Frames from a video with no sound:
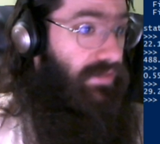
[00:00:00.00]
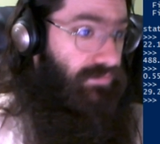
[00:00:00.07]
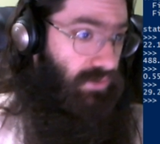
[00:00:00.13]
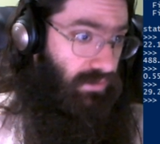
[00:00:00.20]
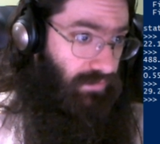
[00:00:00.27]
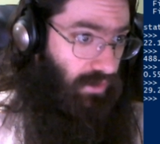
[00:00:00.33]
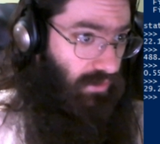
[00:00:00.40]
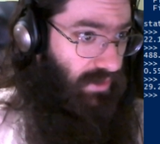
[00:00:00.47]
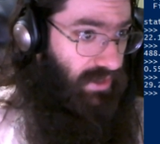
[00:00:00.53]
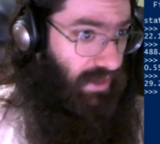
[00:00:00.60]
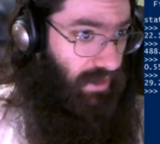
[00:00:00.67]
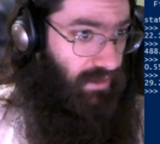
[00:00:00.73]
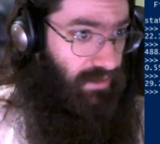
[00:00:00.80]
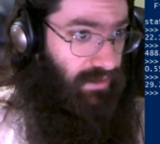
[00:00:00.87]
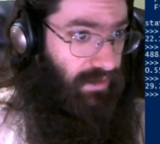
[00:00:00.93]
you have already
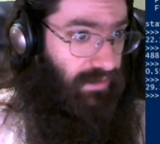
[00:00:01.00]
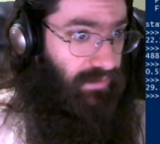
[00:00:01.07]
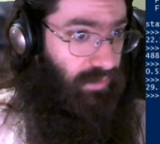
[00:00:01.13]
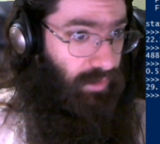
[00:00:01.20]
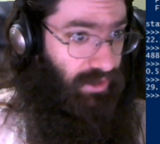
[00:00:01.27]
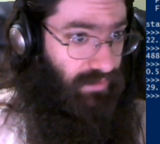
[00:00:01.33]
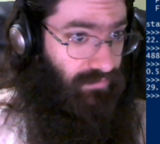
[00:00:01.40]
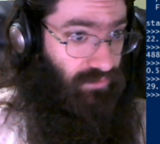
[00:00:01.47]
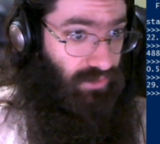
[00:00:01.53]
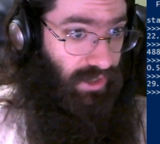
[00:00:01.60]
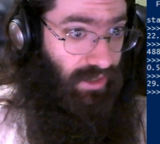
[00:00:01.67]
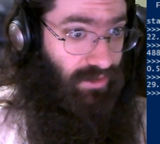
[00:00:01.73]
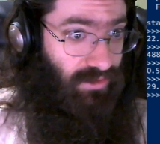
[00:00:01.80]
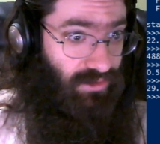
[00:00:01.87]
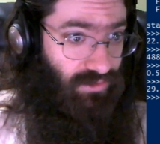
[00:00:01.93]
calculated the mean of your
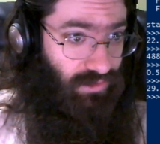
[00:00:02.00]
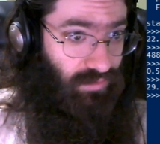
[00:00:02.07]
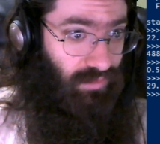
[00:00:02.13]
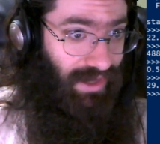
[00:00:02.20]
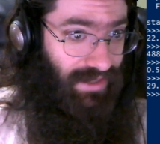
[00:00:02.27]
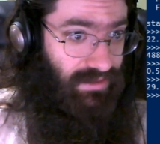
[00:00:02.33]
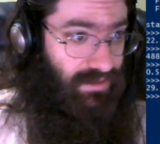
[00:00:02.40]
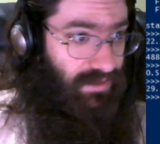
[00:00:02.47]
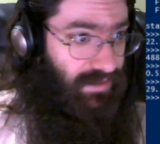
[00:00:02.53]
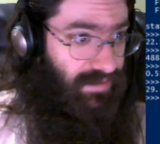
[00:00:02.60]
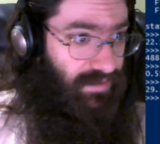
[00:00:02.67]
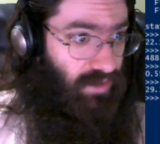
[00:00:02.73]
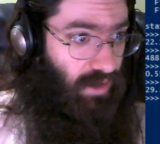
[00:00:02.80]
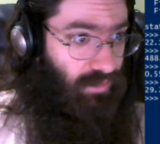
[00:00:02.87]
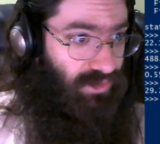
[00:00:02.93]
data, you can pass it as
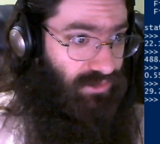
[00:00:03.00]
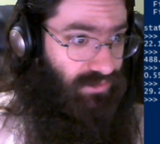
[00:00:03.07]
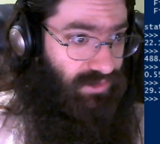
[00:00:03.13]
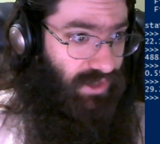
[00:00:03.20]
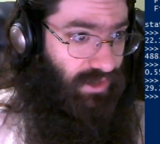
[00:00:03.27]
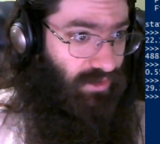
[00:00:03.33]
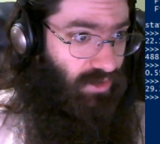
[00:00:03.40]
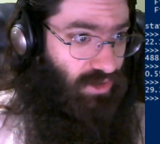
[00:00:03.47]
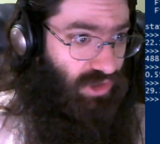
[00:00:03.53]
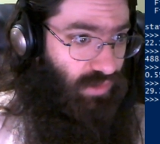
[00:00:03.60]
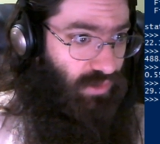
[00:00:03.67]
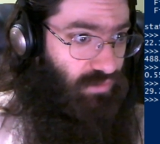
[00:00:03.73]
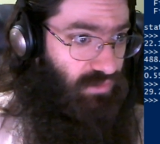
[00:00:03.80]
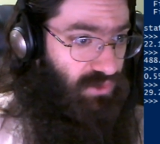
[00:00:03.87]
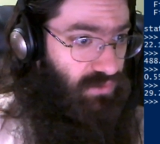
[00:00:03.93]
the optional second
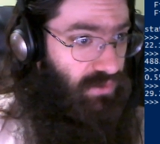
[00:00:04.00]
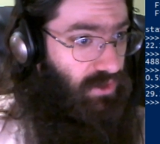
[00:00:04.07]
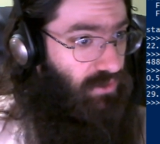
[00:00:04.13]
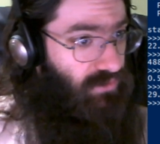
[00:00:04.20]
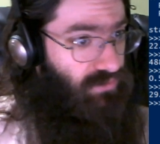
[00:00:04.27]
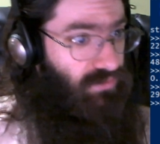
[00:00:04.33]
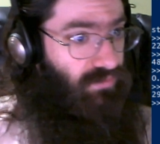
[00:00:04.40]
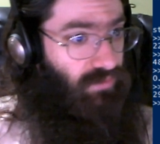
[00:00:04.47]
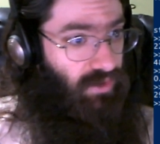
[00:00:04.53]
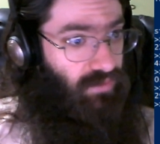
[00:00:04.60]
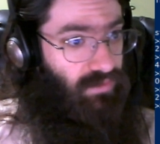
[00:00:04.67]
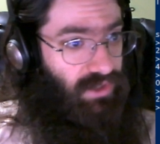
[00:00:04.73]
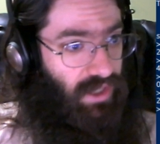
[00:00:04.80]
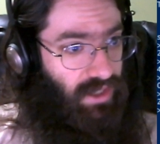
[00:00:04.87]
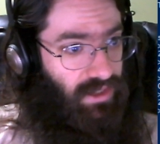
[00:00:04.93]
argument mu to avoid
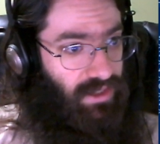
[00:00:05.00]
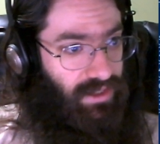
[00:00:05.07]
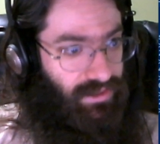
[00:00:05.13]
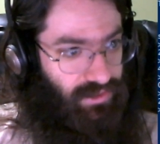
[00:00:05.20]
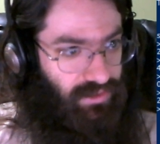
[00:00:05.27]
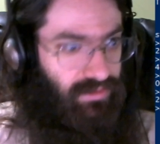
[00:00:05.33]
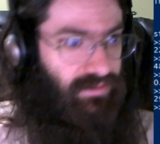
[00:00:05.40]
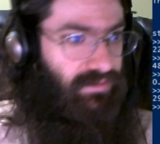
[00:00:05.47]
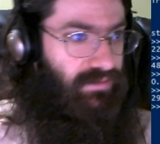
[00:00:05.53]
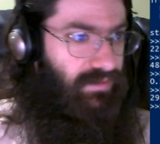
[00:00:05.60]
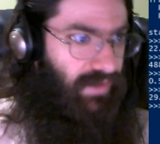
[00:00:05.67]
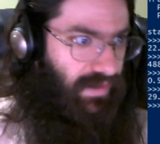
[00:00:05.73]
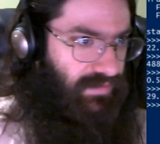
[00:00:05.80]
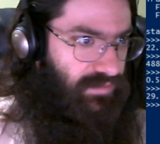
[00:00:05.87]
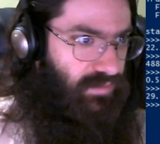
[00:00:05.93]
recalculation.
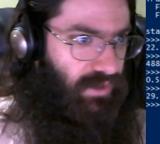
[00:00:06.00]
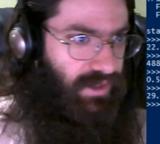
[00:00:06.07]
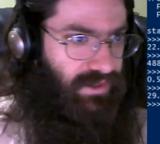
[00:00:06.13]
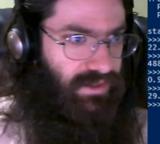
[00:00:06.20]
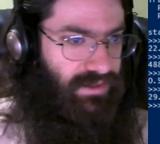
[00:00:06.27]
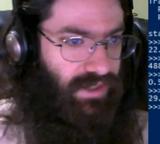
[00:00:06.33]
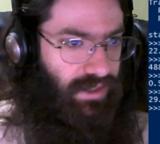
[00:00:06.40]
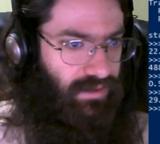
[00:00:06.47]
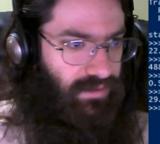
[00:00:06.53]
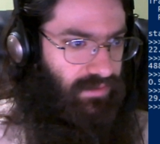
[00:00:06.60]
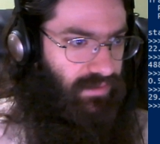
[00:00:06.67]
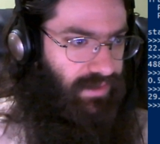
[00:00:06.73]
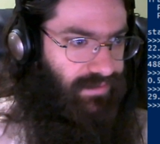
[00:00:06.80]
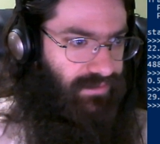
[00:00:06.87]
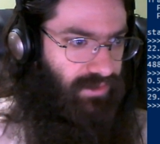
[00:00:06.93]
That's what I just said.
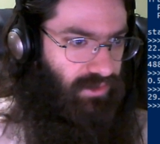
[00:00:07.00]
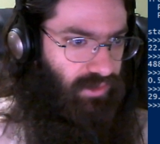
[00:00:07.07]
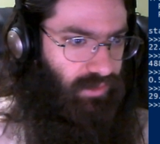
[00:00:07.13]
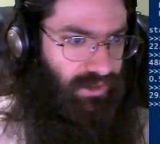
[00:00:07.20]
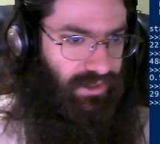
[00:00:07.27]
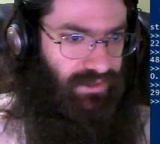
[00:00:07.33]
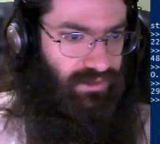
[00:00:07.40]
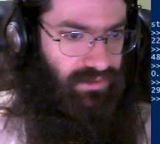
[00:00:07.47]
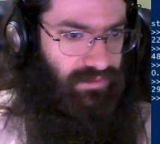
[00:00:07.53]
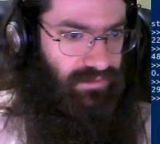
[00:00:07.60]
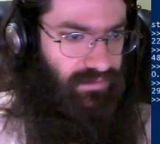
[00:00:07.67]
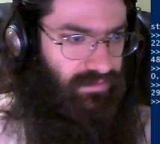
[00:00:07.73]
Thanks, documentation.